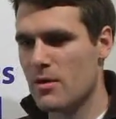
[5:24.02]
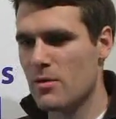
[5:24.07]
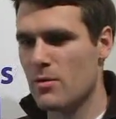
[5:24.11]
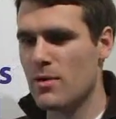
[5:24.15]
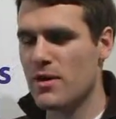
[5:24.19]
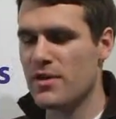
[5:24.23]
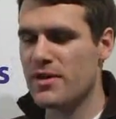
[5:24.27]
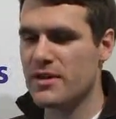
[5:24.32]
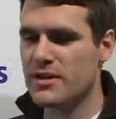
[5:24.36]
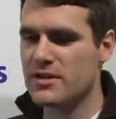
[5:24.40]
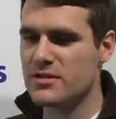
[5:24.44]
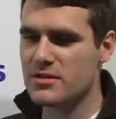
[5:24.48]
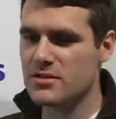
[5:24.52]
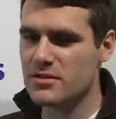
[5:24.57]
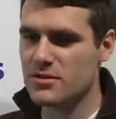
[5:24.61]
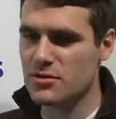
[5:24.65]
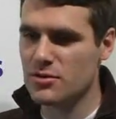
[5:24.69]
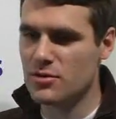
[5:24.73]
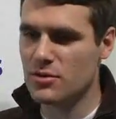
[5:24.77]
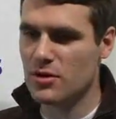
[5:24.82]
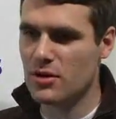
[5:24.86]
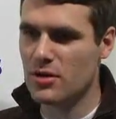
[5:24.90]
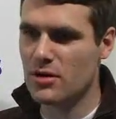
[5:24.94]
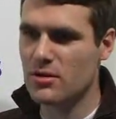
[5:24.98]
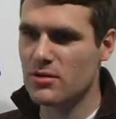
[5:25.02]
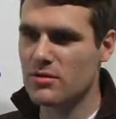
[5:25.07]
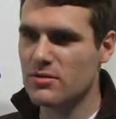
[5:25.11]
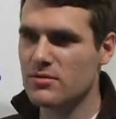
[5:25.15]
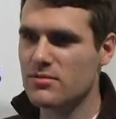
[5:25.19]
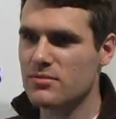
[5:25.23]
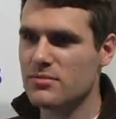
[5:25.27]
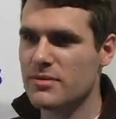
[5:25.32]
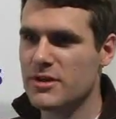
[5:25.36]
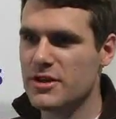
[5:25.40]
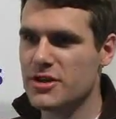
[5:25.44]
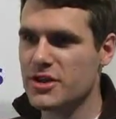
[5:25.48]
with its dual
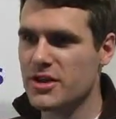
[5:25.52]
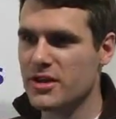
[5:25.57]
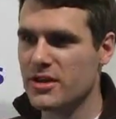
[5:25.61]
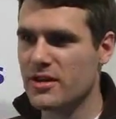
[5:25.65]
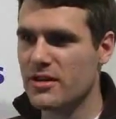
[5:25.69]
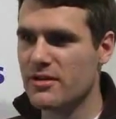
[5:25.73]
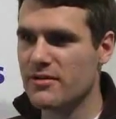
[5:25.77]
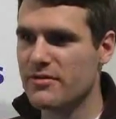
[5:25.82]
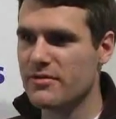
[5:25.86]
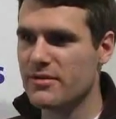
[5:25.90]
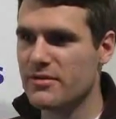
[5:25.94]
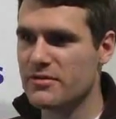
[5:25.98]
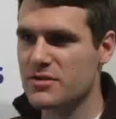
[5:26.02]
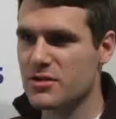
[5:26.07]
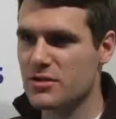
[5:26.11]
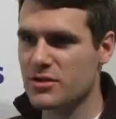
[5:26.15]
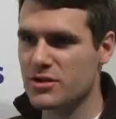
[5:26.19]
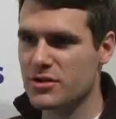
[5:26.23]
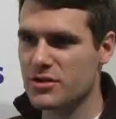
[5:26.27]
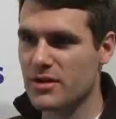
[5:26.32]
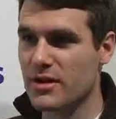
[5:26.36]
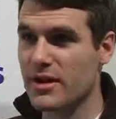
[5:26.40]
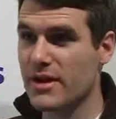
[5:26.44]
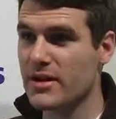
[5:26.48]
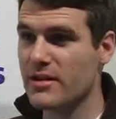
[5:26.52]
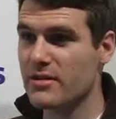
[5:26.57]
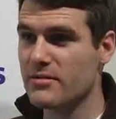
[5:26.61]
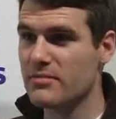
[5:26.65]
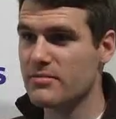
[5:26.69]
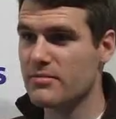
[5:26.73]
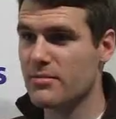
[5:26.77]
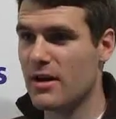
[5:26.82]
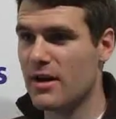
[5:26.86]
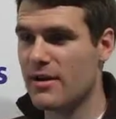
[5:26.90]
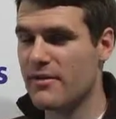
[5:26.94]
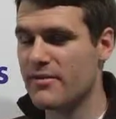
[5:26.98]
mission of social and
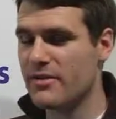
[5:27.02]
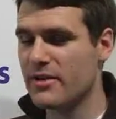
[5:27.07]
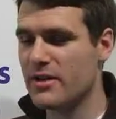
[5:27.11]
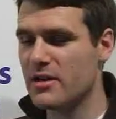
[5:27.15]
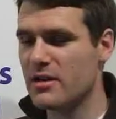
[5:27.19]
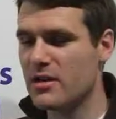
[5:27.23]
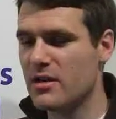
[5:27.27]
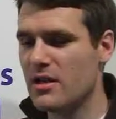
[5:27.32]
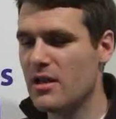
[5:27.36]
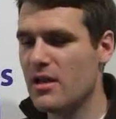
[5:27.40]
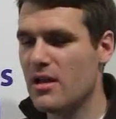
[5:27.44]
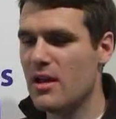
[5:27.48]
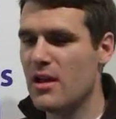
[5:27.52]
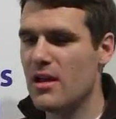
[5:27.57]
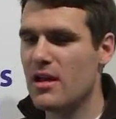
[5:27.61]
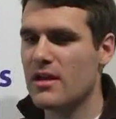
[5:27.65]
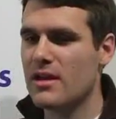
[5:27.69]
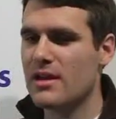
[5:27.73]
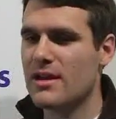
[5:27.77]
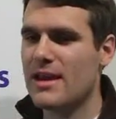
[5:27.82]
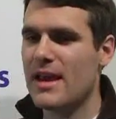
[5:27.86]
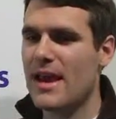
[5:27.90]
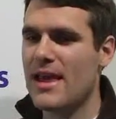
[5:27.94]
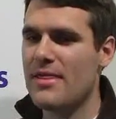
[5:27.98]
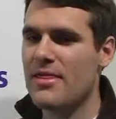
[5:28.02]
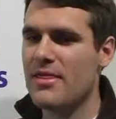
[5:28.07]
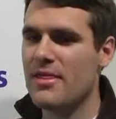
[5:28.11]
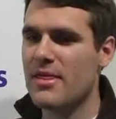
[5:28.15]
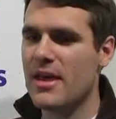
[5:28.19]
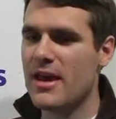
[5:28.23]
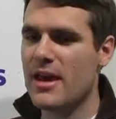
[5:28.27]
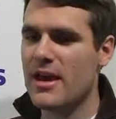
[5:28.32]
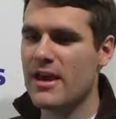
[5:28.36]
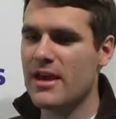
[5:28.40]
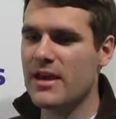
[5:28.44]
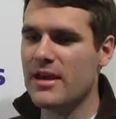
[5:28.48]
profit, can
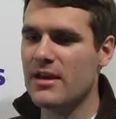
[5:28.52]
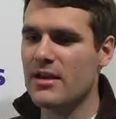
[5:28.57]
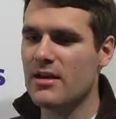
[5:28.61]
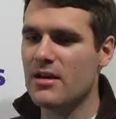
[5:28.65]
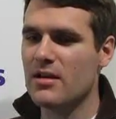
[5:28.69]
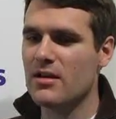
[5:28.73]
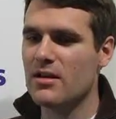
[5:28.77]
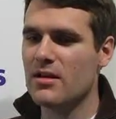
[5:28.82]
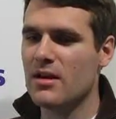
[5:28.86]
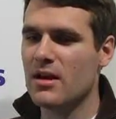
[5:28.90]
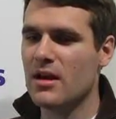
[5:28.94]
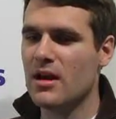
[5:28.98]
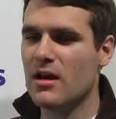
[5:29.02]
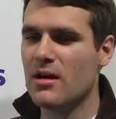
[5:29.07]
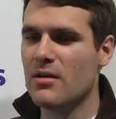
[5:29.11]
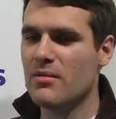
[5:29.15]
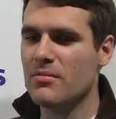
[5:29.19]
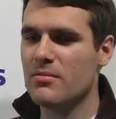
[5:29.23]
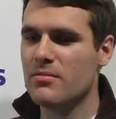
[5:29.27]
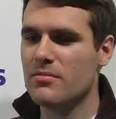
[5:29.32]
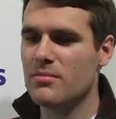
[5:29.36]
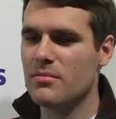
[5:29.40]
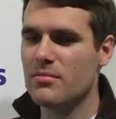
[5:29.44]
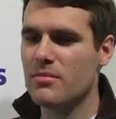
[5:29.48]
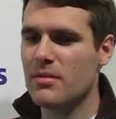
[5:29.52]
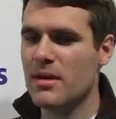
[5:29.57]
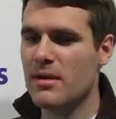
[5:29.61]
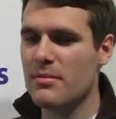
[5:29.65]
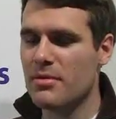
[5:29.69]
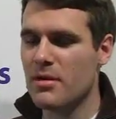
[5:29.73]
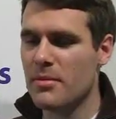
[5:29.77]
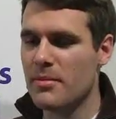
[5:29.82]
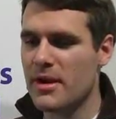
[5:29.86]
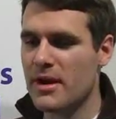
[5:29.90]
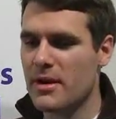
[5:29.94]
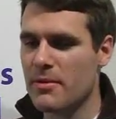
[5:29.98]
they
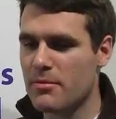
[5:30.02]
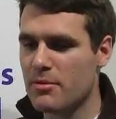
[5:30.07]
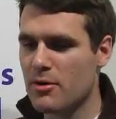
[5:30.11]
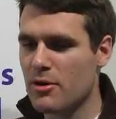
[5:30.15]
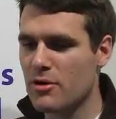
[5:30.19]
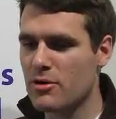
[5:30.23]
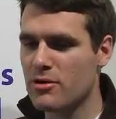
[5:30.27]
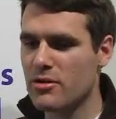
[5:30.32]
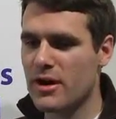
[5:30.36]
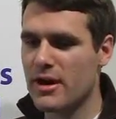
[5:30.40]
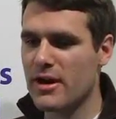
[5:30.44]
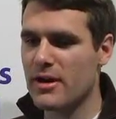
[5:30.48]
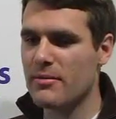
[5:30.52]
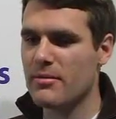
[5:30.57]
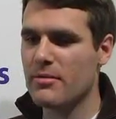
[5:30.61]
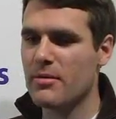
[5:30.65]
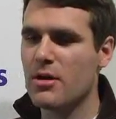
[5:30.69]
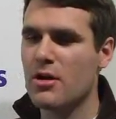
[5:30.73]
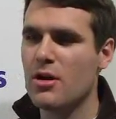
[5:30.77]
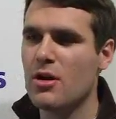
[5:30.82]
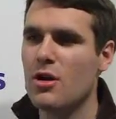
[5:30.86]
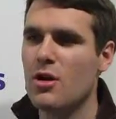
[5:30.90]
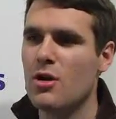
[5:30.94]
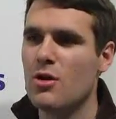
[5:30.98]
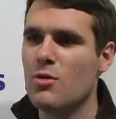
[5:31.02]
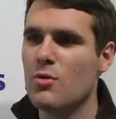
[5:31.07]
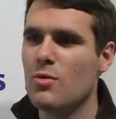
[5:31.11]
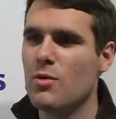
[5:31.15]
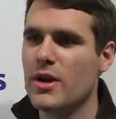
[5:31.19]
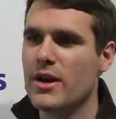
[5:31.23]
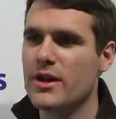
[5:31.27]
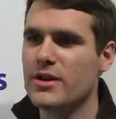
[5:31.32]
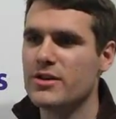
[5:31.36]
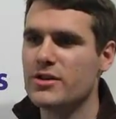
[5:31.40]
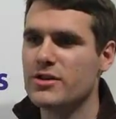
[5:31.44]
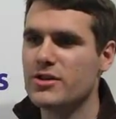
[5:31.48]
implement a program
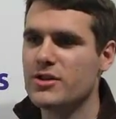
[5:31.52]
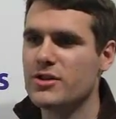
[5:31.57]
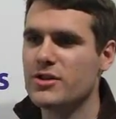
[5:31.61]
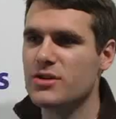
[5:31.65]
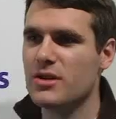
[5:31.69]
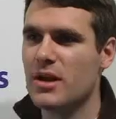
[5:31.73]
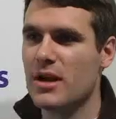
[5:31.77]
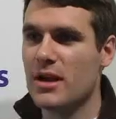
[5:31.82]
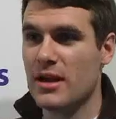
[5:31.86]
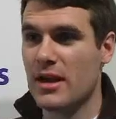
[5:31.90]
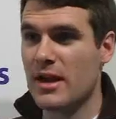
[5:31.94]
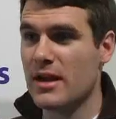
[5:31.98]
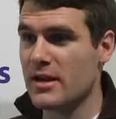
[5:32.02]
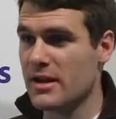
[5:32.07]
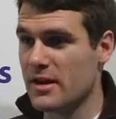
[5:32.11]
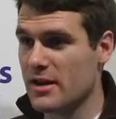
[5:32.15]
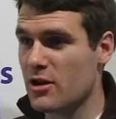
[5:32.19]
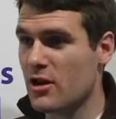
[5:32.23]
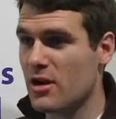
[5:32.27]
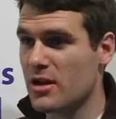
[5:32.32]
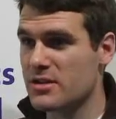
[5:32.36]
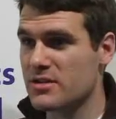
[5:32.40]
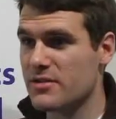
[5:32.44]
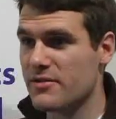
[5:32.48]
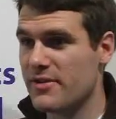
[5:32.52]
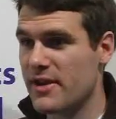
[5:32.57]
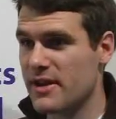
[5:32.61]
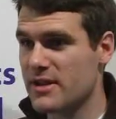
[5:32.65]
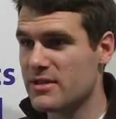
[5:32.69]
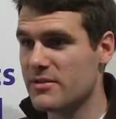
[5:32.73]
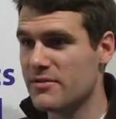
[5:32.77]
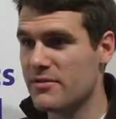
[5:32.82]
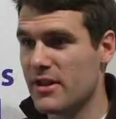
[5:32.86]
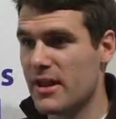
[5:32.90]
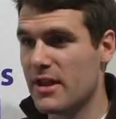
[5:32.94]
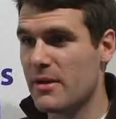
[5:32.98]
which, and cost
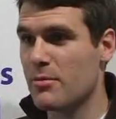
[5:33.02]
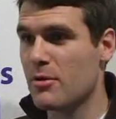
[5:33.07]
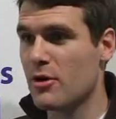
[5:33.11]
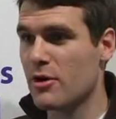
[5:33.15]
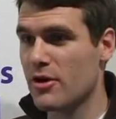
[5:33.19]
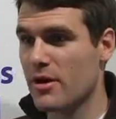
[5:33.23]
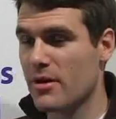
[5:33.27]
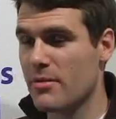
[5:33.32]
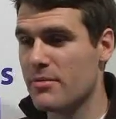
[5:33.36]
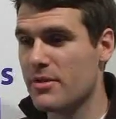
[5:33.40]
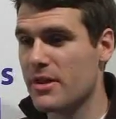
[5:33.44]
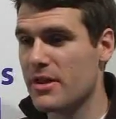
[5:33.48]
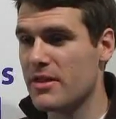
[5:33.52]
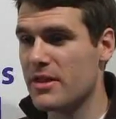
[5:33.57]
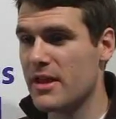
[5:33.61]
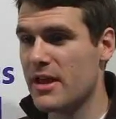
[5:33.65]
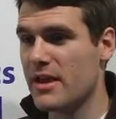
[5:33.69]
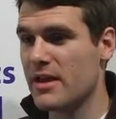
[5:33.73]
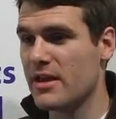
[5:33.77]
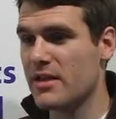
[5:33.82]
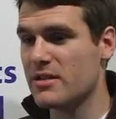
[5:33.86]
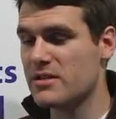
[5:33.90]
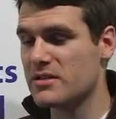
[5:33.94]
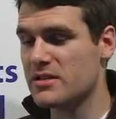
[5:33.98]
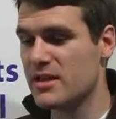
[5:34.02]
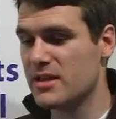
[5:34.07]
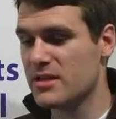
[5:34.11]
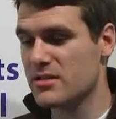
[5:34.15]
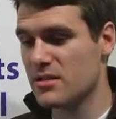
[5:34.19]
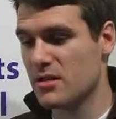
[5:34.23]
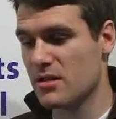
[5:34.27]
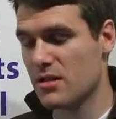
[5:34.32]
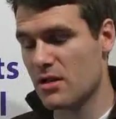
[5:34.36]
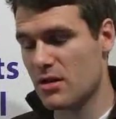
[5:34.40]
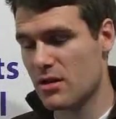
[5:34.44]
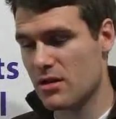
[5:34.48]
effectively, a program that they see as
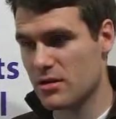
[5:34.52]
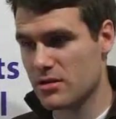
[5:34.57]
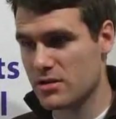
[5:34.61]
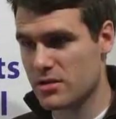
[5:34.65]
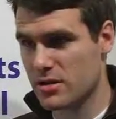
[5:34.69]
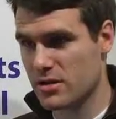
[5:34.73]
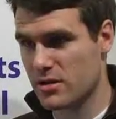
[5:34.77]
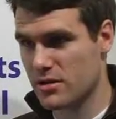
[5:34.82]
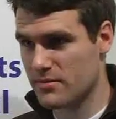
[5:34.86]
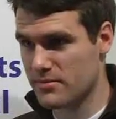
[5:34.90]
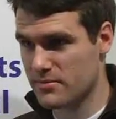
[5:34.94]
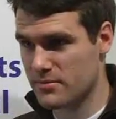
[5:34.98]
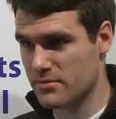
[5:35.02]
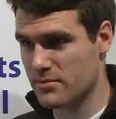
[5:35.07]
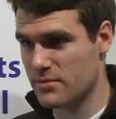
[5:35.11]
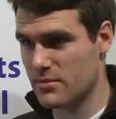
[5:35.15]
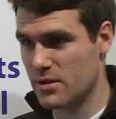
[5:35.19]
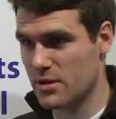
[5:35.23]
a long-term